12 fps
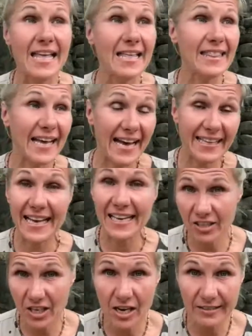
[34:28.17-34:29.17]
That last
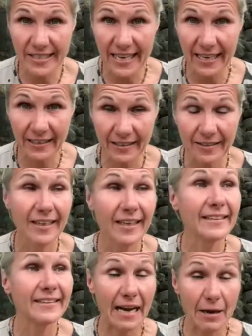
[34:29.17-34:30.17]
cocktail,
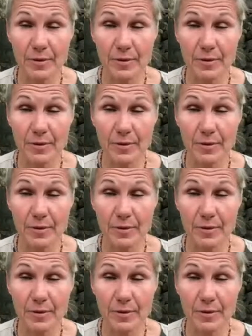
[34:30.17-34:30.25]
that